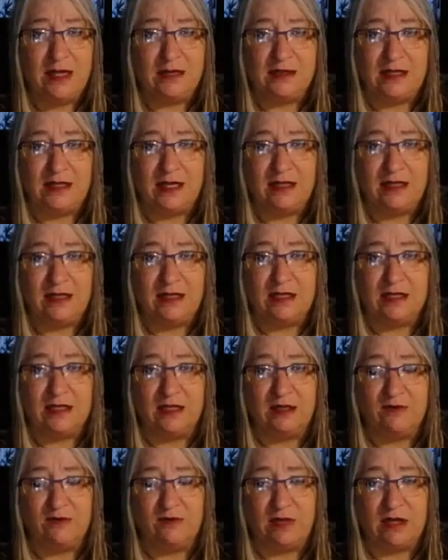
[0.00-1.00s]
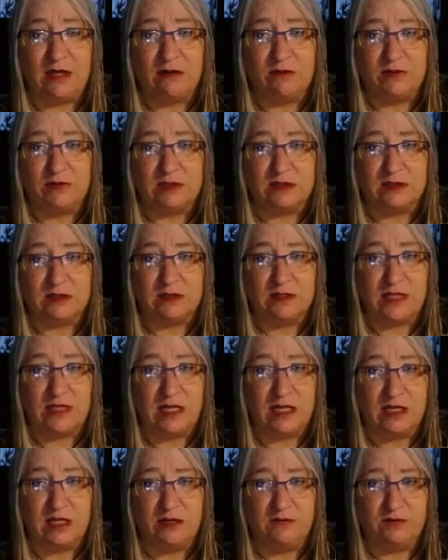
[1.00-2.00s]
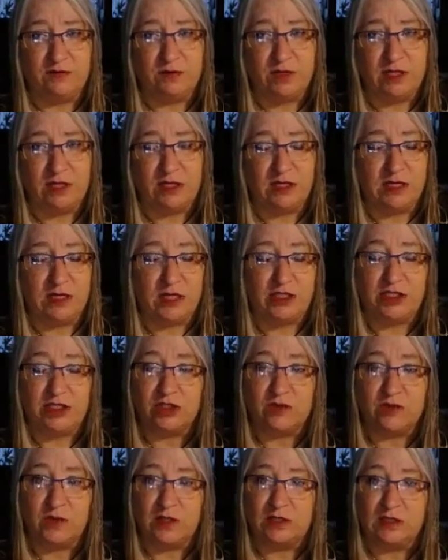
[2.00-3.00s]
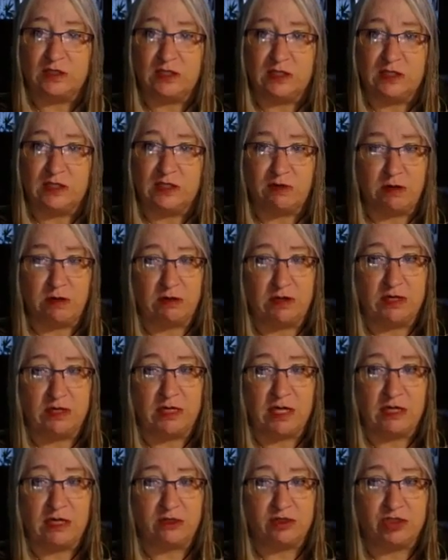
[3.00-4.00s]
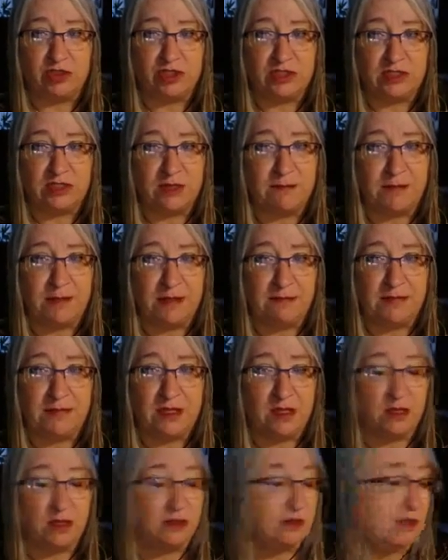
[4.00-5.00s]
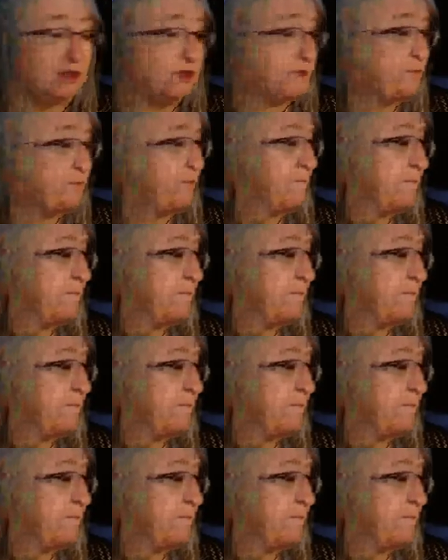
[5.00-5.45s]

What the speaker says: not that I think any of that was negative or anything, I just wanted to clear out any energies that might be on there.